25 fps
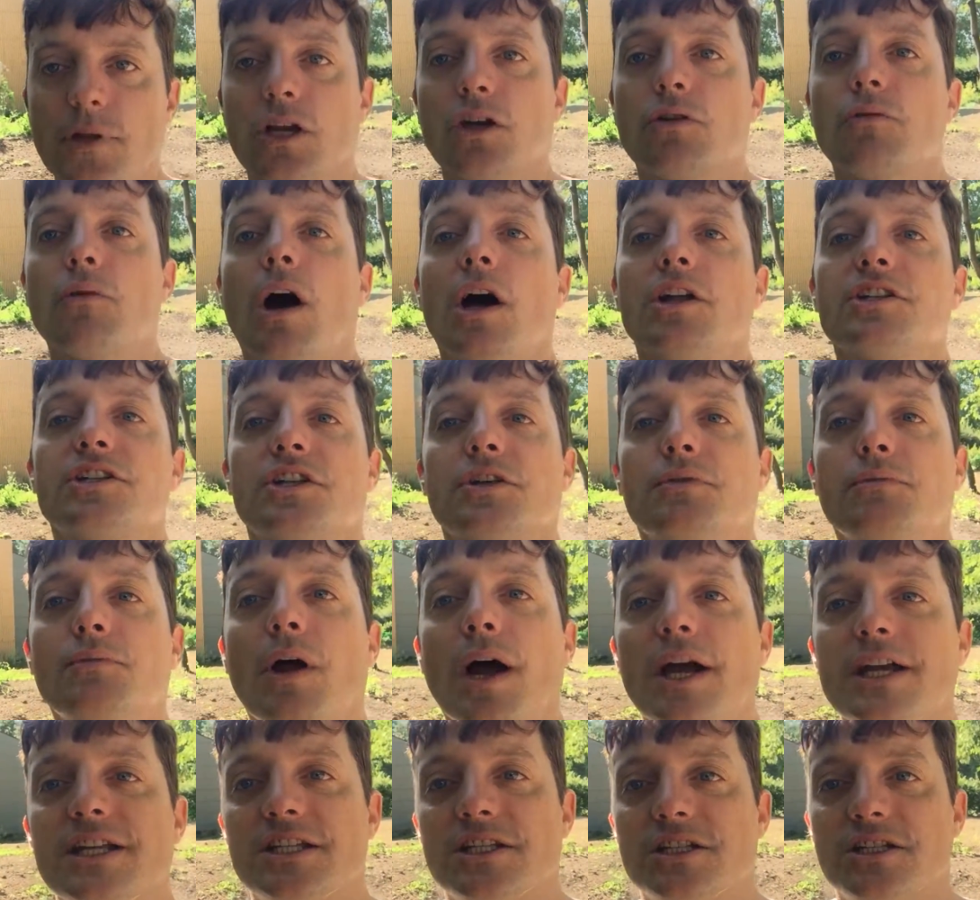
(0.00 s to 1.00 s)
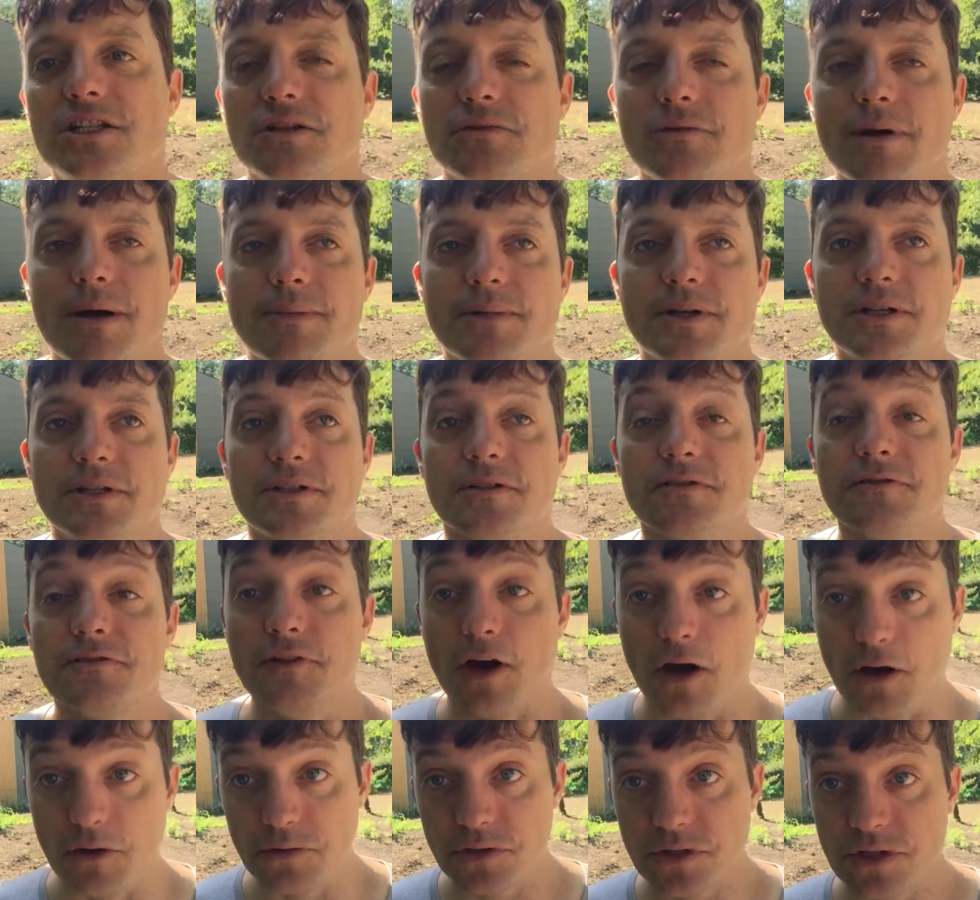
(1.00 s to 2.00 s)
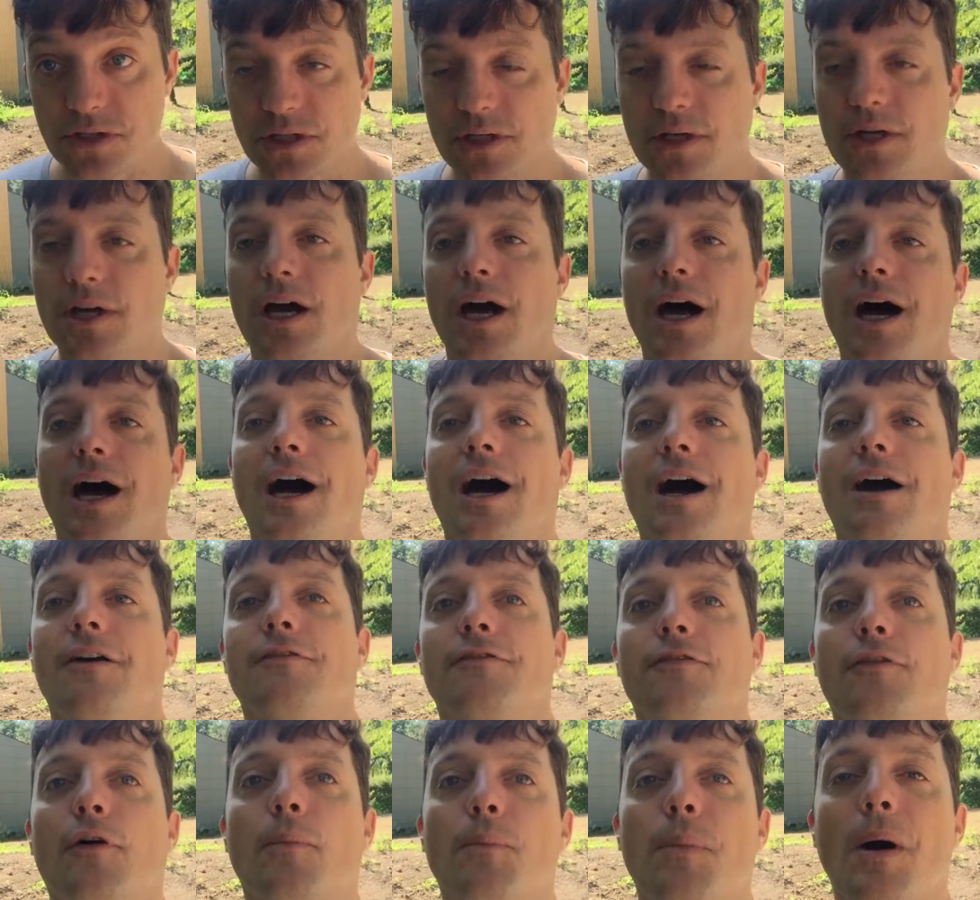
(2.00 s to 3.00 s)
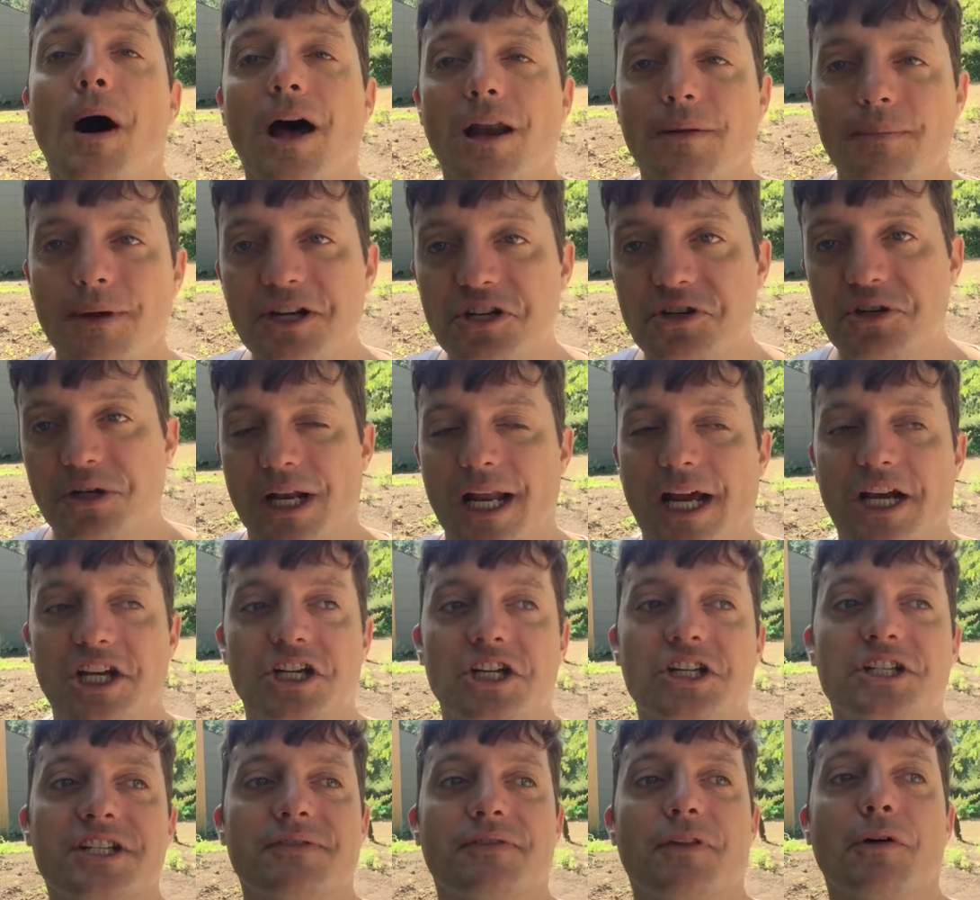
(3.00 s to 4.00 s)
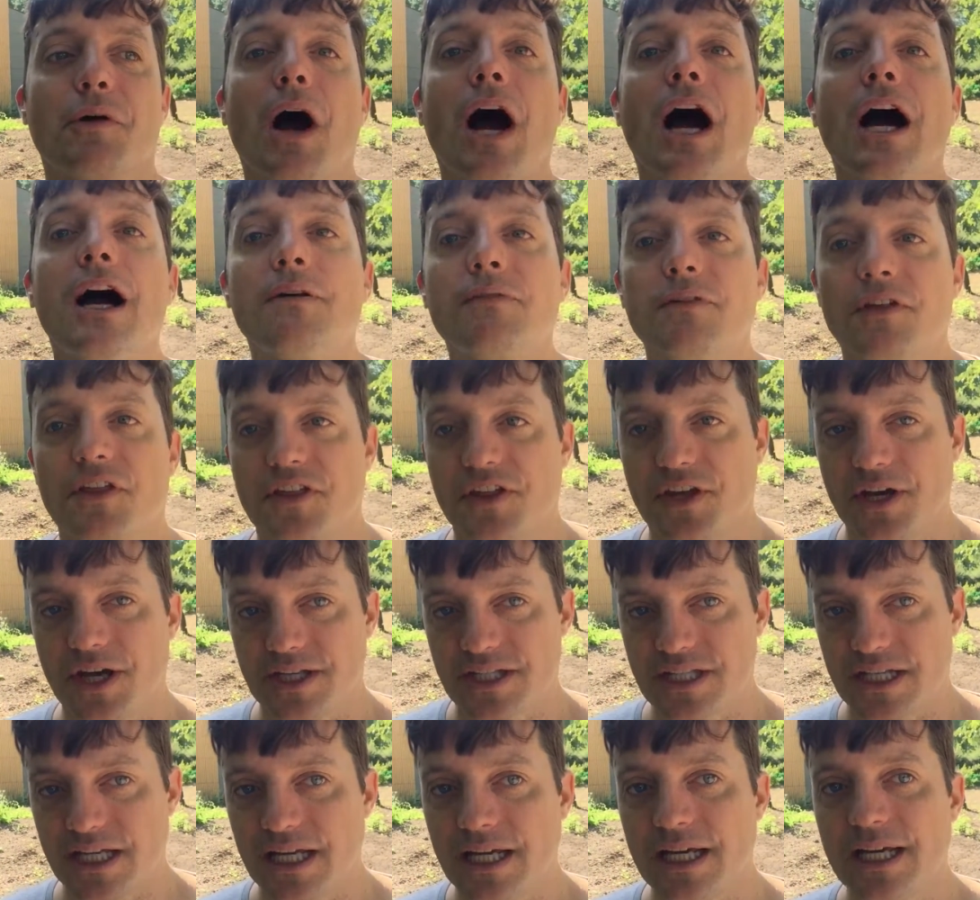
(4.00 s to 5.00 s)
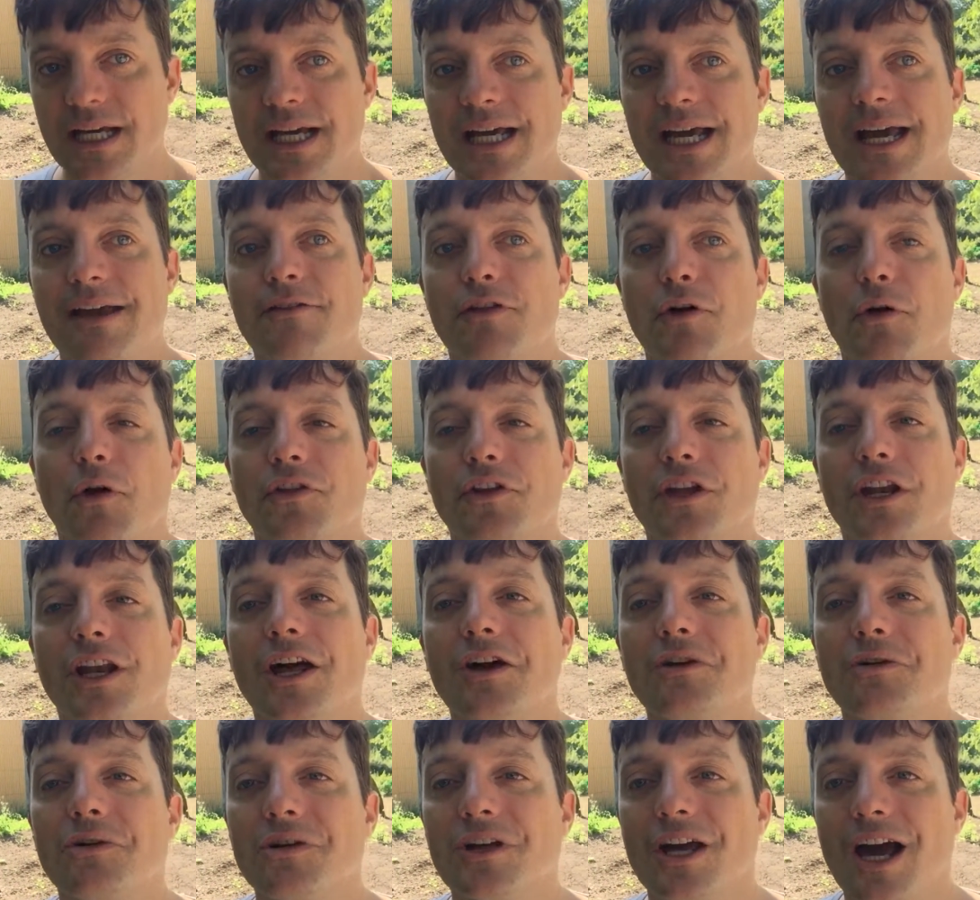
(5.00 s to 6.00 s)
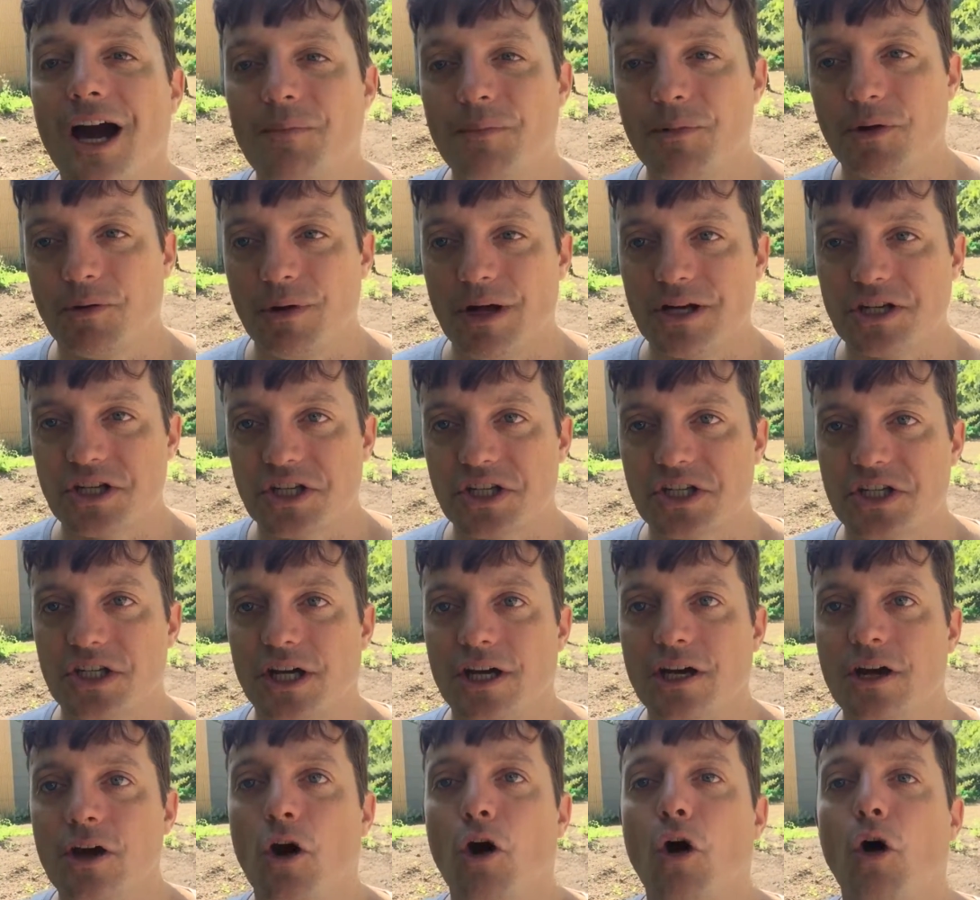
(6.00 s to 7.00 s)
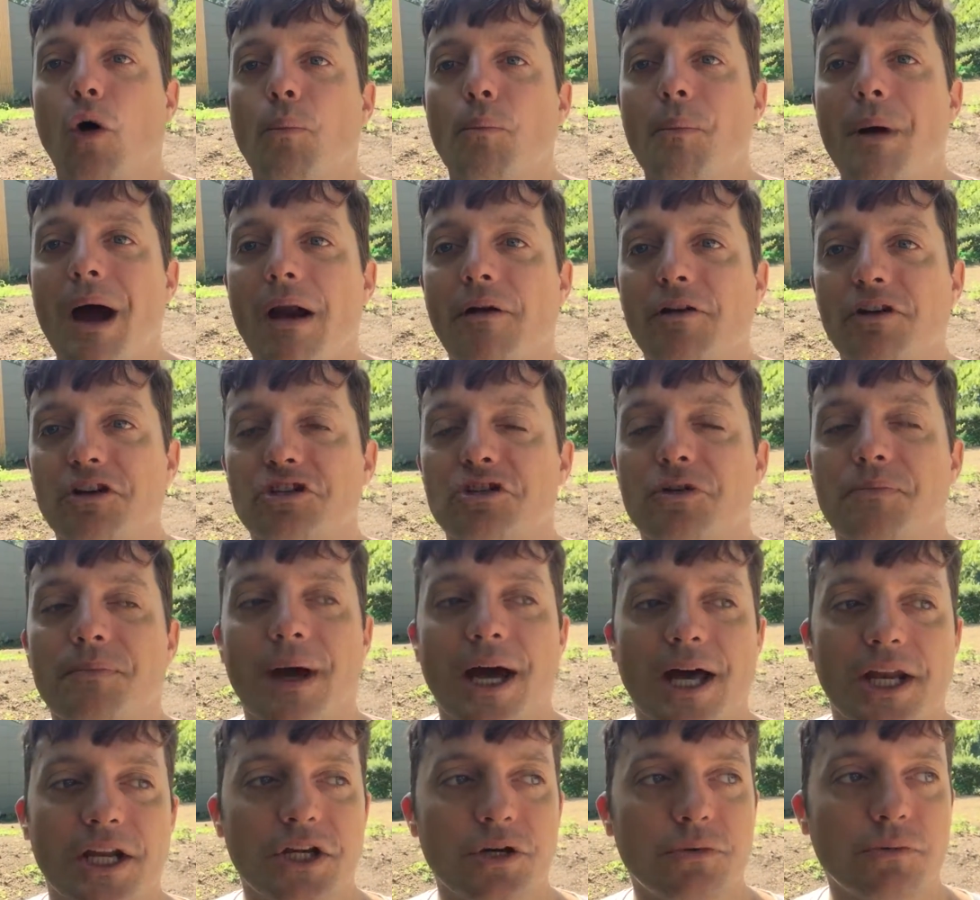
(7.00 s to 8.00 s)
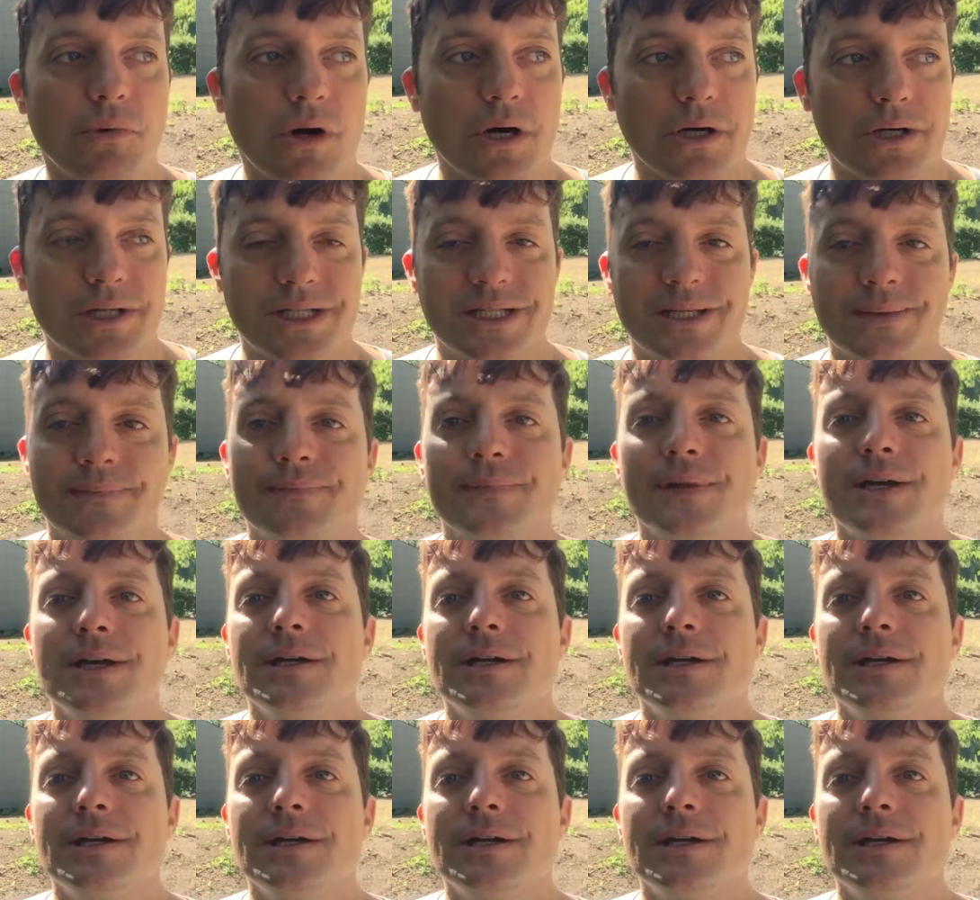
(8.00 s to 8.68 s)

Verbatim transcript: granted the right to women to vote uh, for parliamentary elections if they were over 30, if they're on the local government register or married to a man who was.